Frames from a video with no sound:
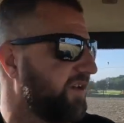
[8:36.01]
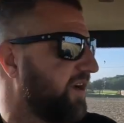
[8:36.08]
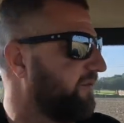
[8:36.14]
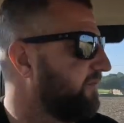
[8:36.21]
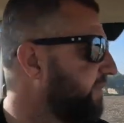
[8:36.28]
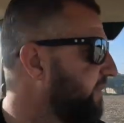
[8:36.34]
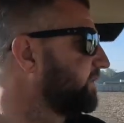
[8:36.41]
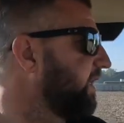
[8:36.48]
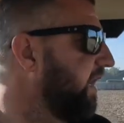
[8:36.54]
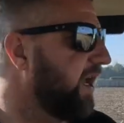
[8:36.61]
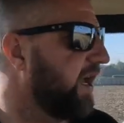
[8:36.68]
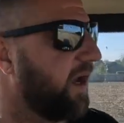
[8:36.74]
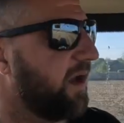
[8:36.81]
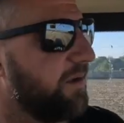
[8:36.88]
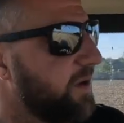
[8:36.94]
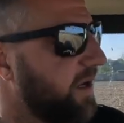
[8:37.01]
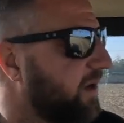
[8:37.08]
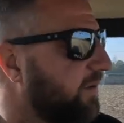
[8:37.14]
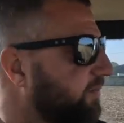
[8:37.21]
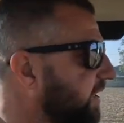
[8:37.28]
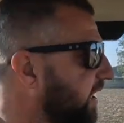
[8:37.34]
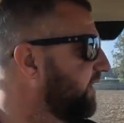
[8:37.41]
So yeah, I mean,
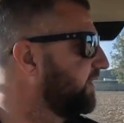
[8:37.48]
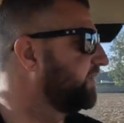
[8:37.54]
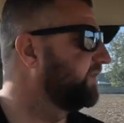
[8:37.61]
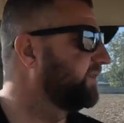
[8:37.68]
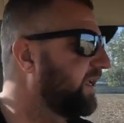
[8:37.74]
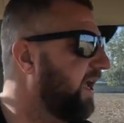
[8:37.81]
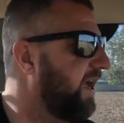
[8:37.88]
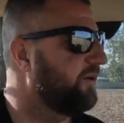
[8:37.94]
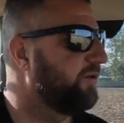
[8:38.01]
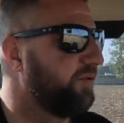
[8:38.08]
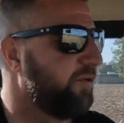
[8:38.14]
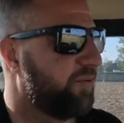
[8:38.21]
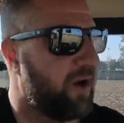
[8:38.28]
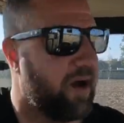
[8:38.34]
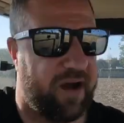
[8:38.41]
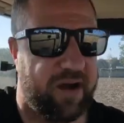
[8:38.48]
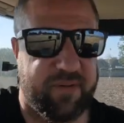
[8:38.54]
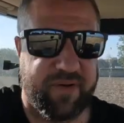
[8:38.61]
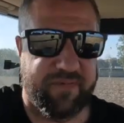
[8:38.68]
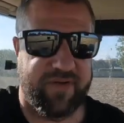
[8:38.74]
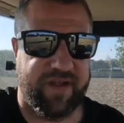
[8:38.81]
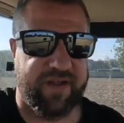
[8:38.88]
I'm changing tack all the while
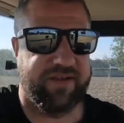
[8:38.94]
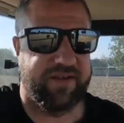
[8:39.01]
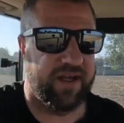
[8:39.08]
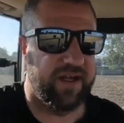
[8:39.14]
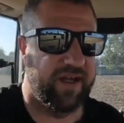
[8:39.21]
with this